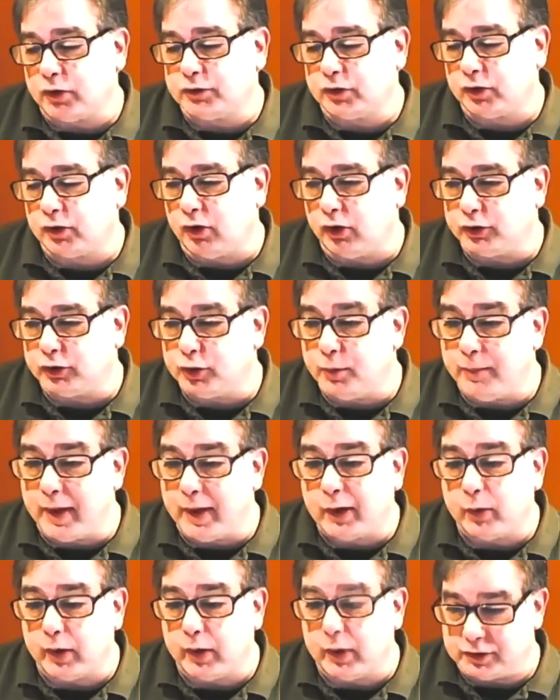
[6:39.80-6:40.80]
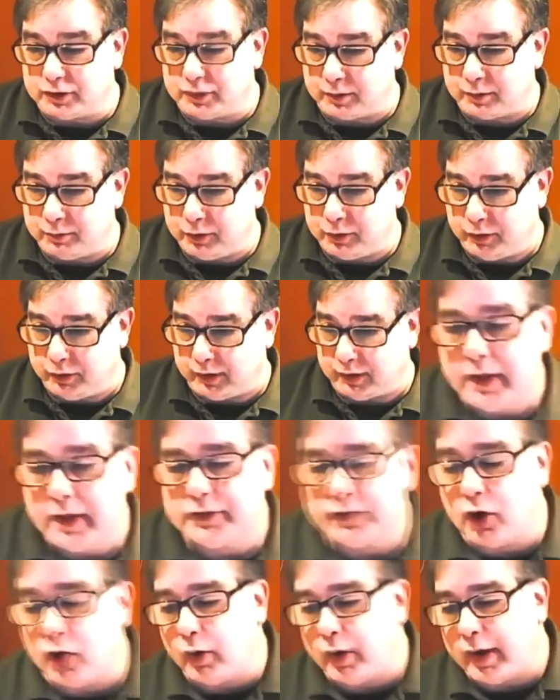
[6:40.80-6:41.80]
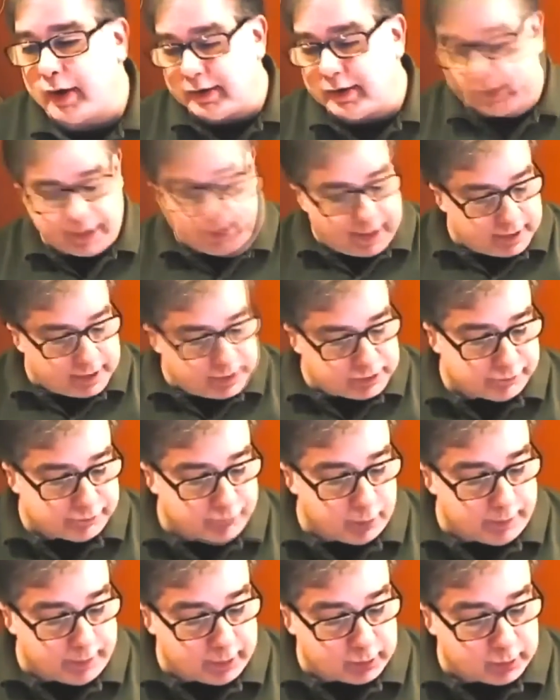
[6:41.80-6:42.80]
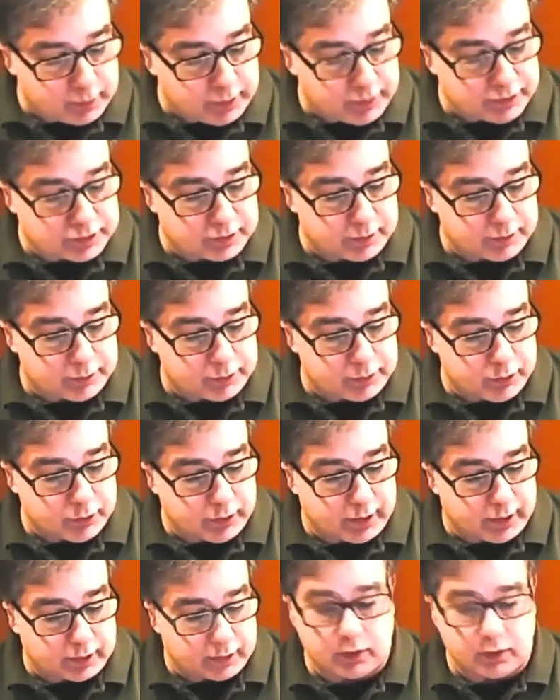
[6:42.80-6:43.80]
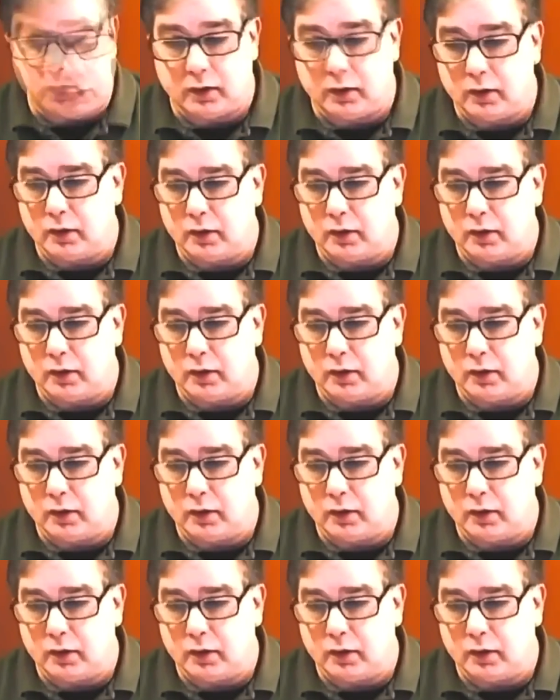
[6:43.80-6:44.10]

also called ubiquitous computing. So in the case of ubiquitous computing,